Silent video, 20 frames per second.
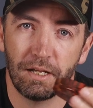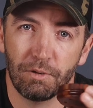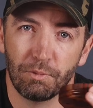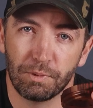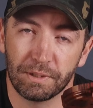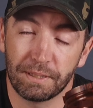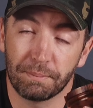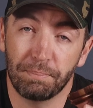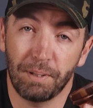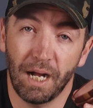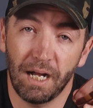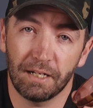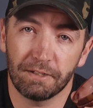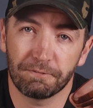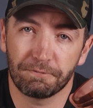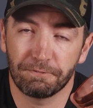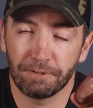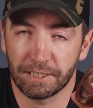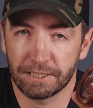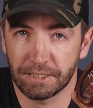With the pot and
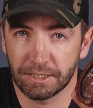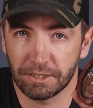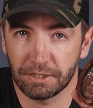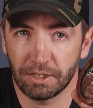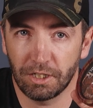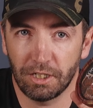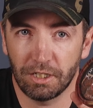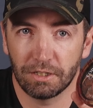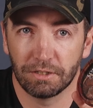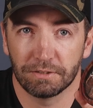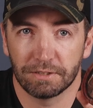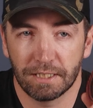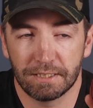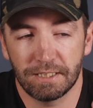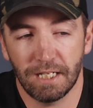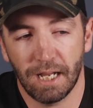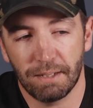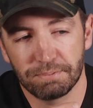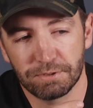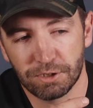friction call, the
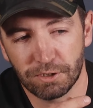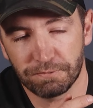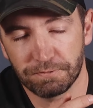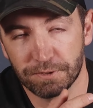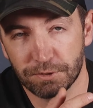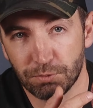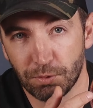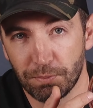top surface